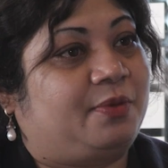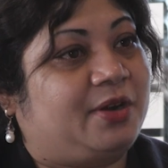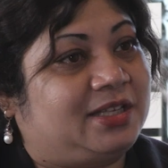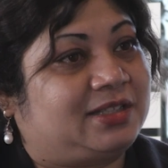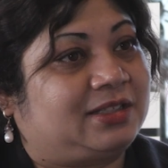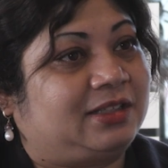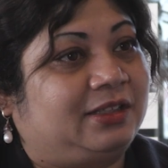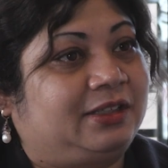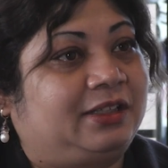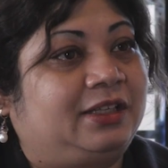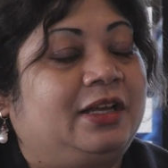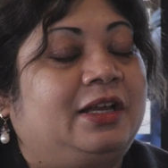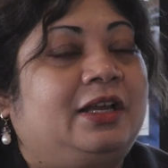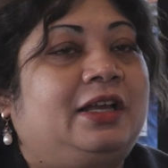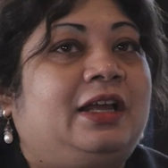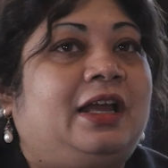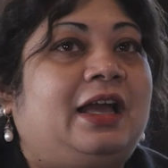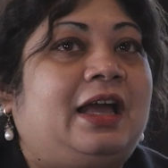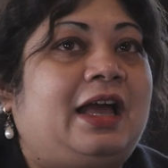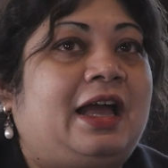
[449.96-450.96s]
bracelet
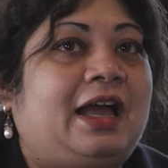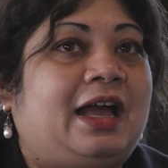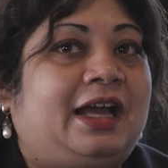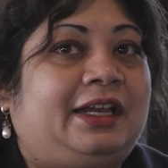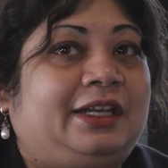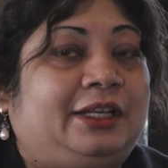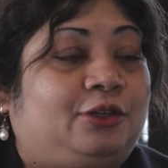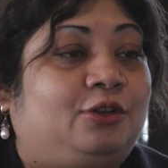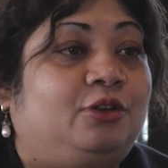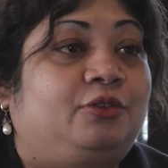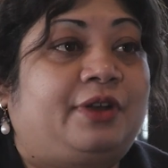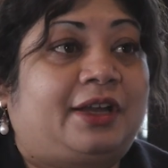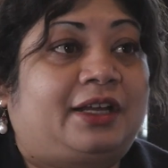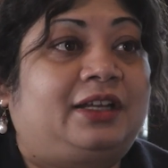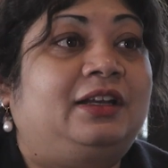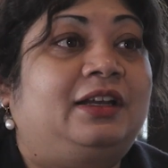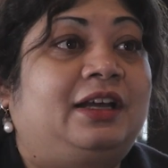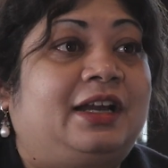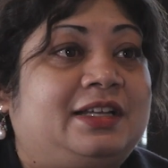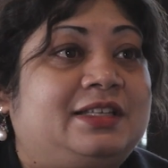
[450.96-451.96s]
and it could
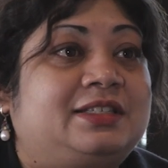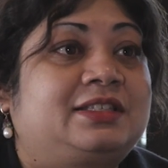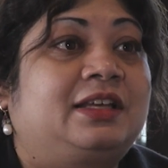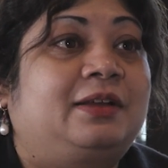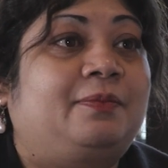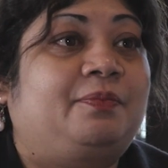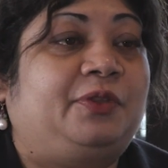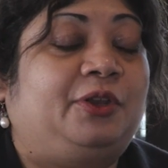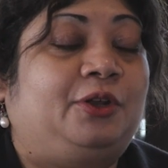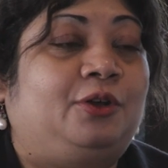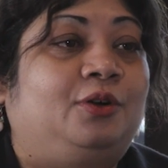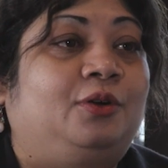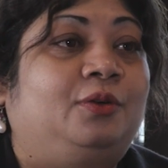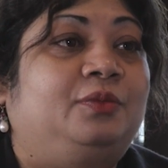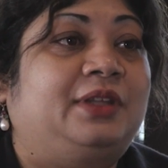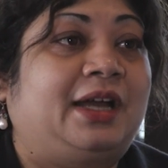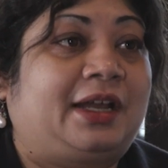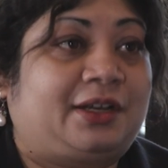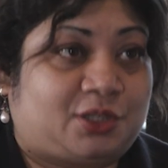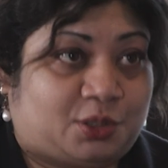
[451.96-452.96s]
recognize you know
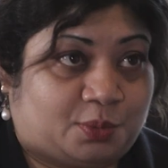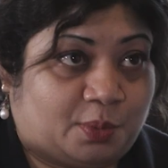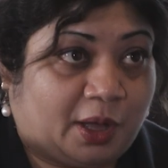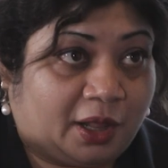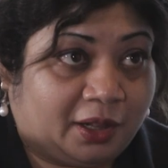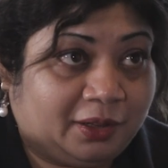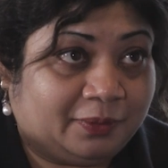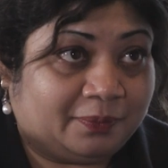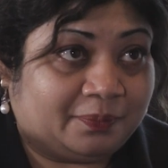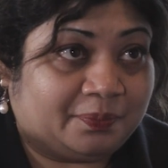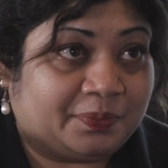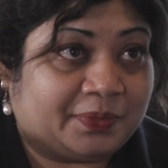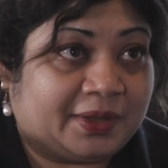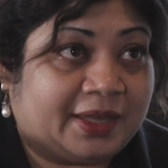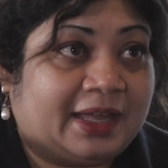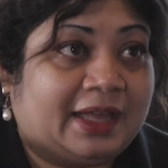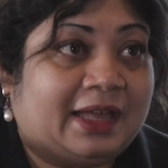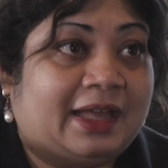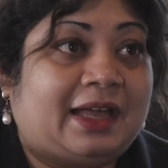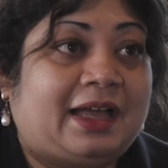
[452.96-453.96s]
that as well
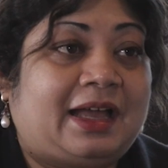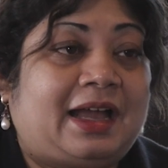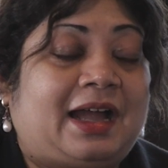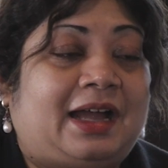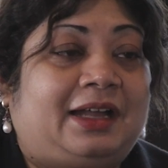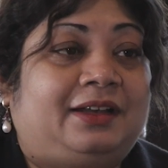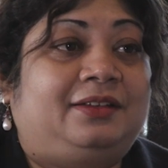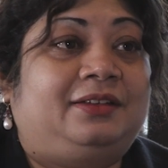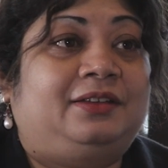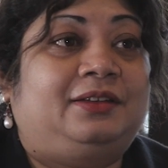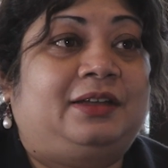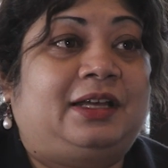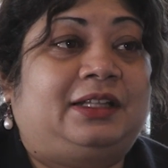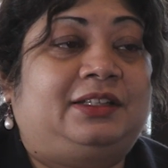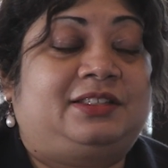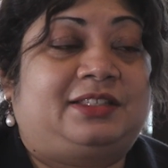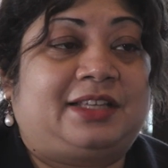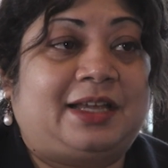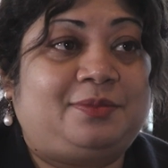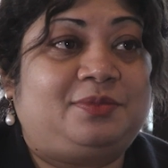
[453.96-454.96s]
oh, wow. and at
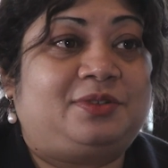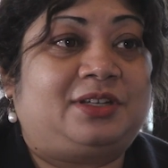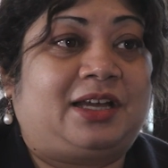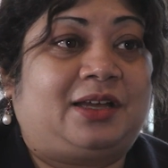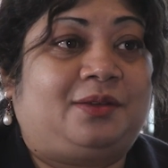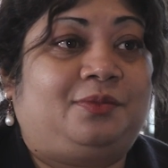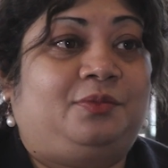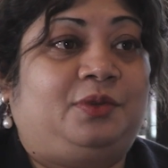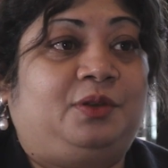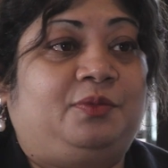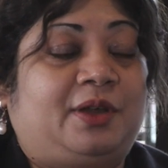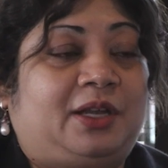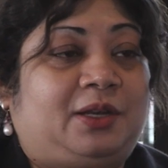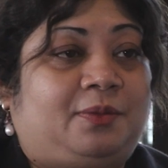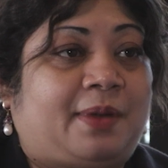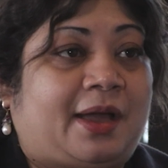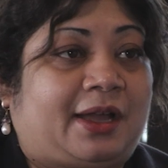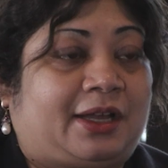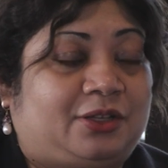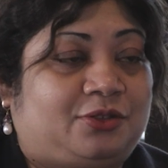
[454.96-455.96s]
the same time we
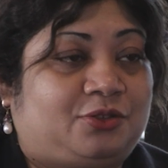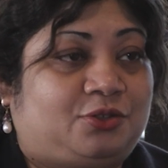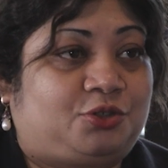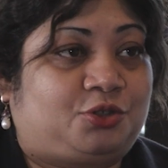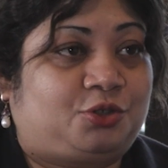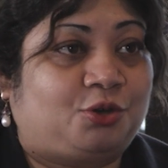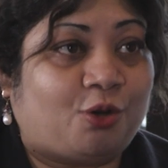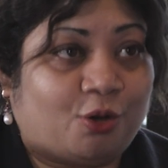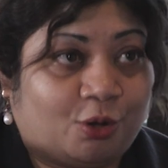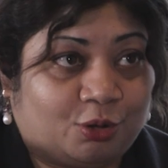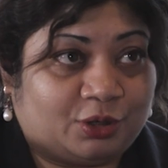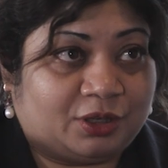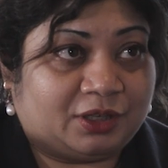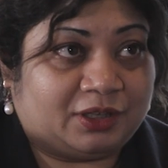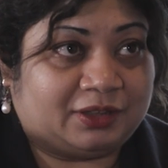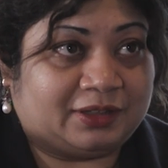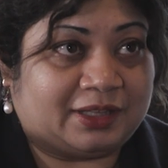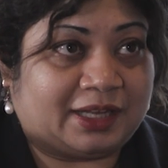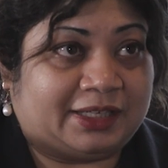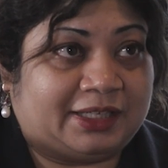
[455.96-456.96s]
went back and showed
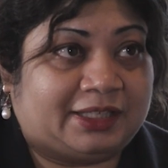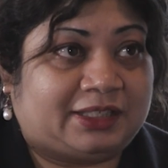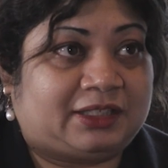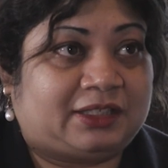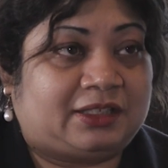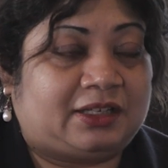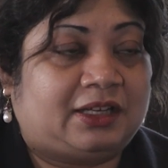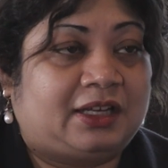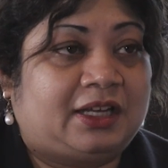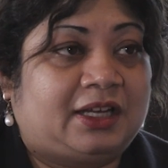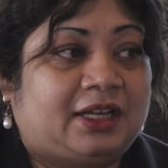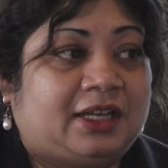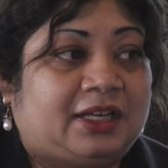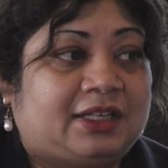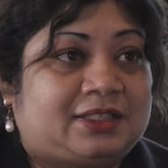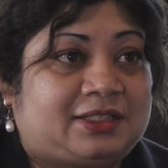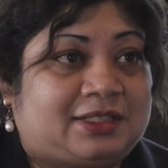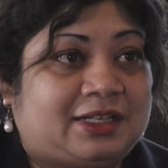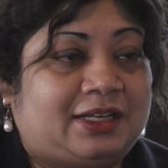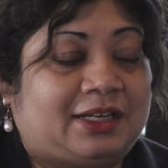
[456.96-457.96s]
that it
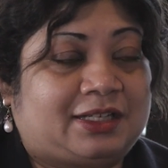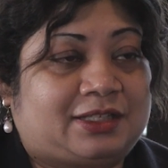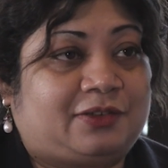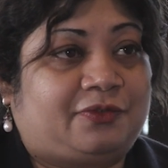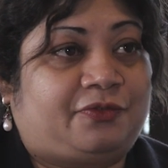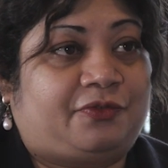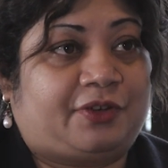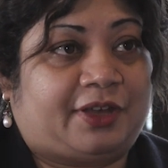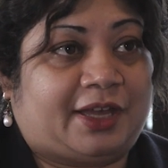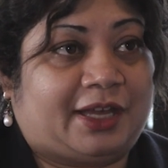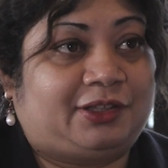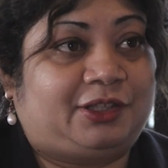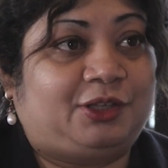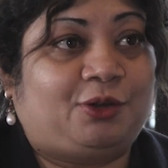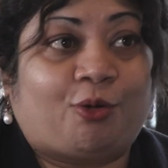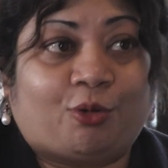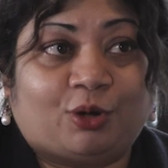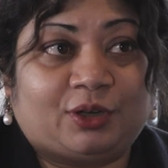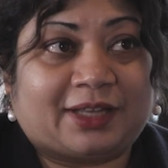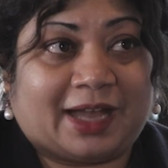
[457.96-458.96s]
still doesn't forget the
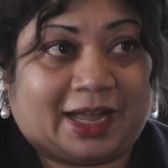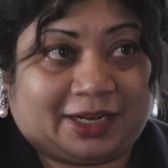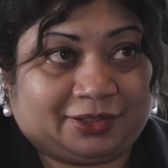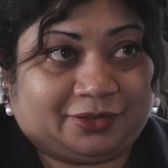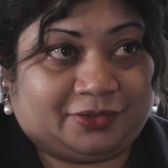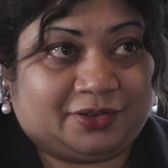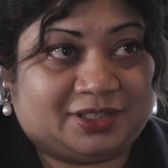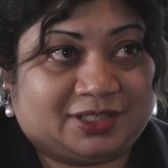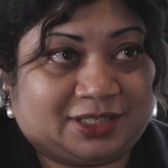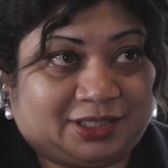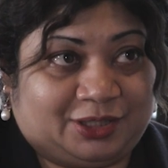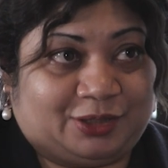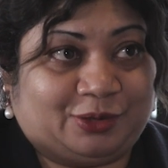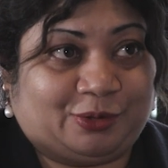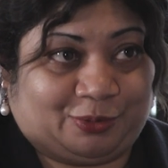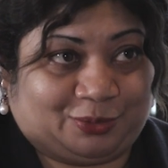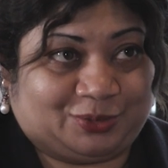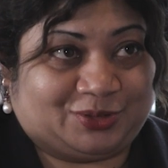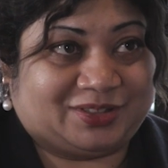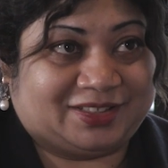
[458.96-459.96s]
old categories that it
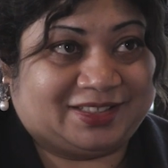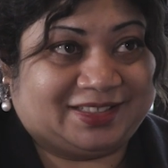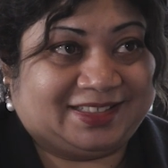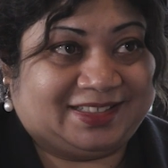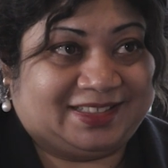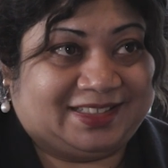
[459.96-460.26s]
knows